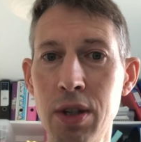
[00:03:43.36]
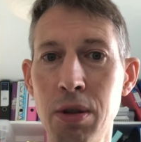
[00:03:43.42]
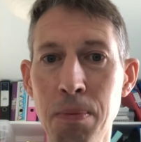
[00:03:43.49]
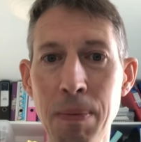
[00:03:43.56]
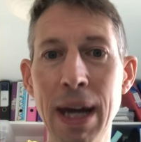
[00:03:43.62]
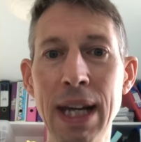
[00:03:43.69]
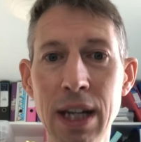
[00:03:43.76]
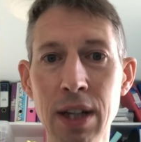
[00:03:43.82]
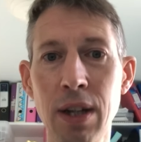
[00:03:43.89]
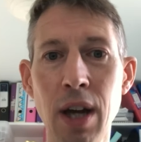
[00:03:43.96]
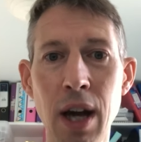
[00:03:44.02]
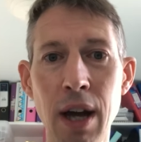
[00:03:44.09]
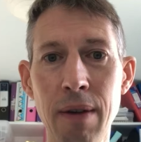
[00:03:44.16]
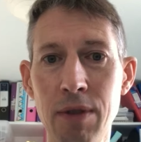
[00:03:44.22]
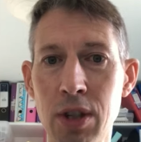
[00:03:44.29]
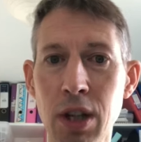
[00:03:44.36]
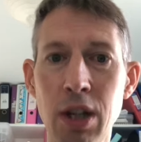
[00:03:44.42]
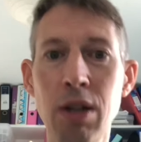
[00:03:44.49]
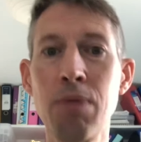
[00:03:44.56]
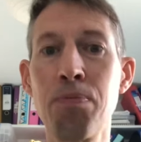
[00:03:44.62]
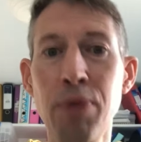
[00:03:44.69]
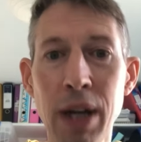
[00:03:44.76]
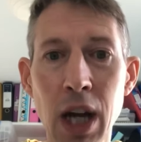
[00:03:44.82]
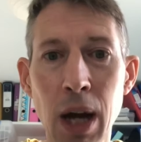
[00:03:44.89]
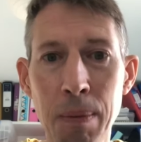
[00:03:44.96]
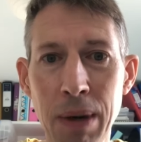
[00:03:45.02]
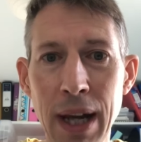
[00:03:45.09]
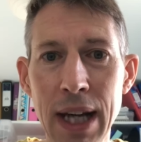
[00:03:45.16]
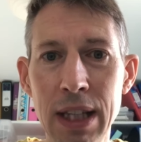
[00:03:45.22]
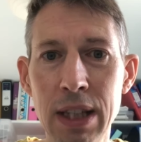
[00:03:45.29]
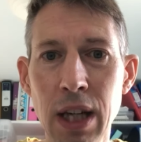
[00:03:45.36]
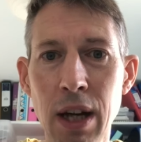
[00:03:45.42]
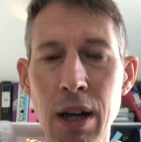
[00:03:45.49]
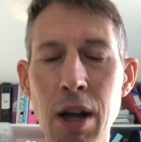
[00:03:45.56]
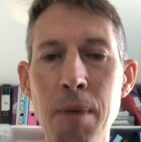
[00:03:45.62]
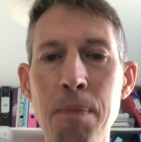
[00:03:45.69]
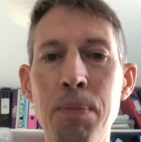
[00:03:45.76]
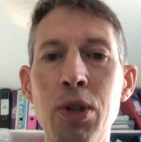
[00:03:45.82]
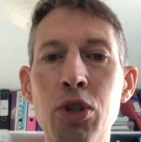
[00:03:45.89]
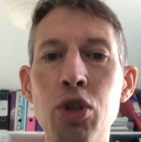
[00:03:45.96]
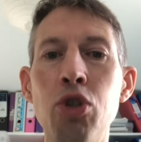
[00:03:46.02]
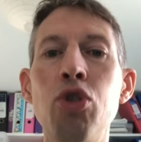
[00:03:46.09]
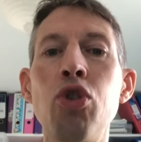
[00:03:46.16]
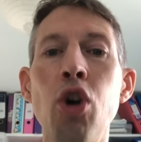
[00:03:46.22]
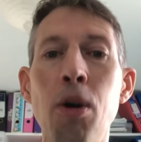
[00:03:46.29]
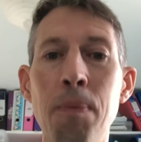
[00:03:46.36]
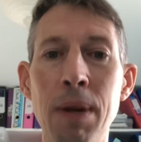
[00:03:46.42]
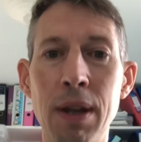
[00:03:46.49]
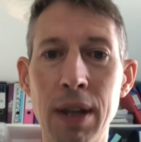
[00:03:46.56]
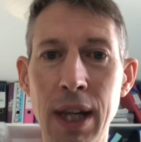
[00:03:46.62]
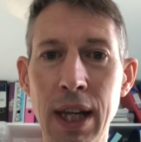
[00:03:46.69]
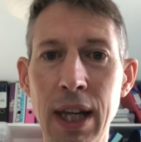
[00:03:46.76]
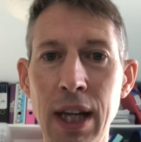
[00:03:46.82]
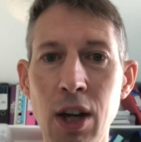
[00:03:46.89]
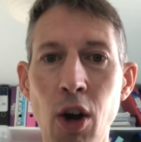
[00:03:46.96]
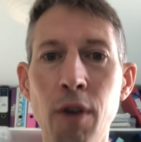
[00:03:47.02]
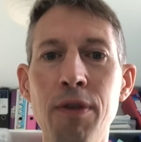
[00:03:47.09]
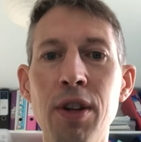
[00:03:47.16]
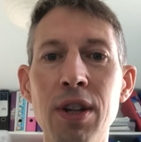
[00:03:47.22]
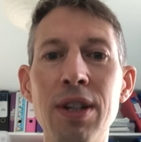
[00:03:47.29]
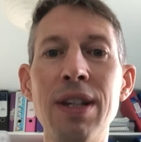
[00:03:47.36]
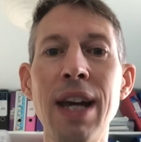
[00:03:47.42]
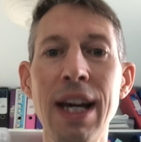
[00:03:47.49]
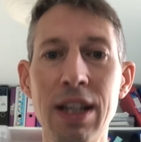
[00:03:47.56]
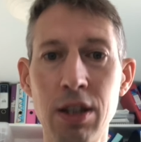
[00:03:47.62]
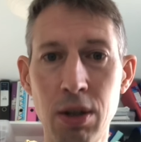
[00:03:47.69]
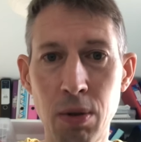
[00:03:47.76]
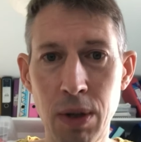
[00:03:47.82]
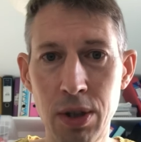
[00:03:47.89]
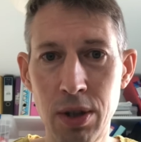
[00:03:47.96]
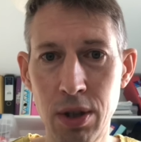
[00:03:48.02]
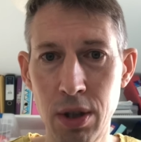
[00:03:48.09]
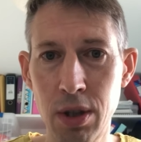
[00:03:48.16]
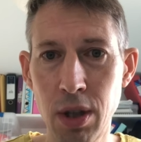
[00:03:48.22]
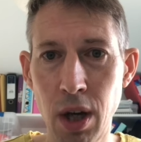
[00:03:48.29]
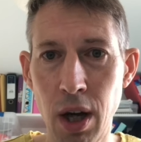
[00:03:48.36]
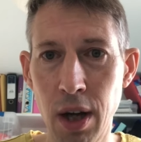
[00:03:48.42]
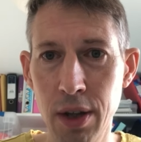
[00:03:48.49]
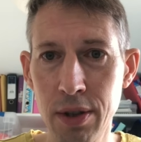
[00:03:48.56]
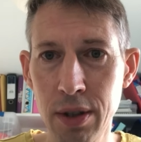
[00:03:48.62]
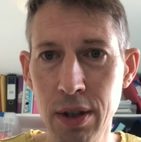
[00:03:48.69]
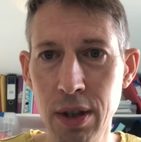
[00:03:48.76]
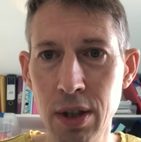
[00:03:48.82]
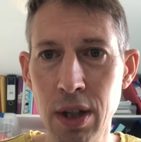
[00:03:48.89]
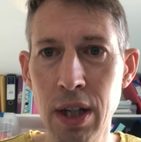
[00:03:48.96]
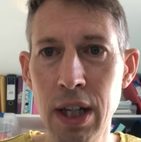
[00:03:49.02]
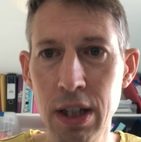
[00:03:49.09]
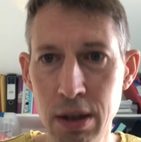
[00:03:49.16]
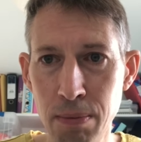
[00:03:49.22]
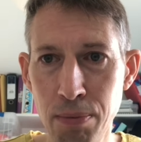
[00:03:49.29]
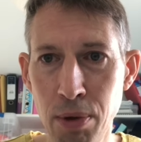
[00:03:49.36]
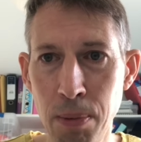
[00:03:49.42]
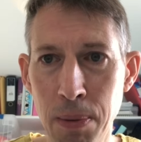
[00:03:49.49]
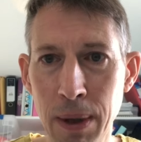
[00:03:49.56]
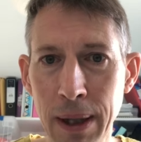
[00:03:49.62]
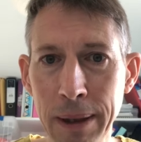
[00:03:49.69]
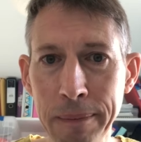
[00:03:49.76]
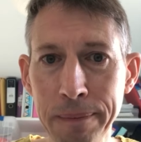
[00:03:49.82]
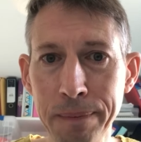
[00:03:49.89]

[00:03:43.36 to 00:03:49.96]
make to bring up later, but do not be thinking of the next question to ask. Listen properly.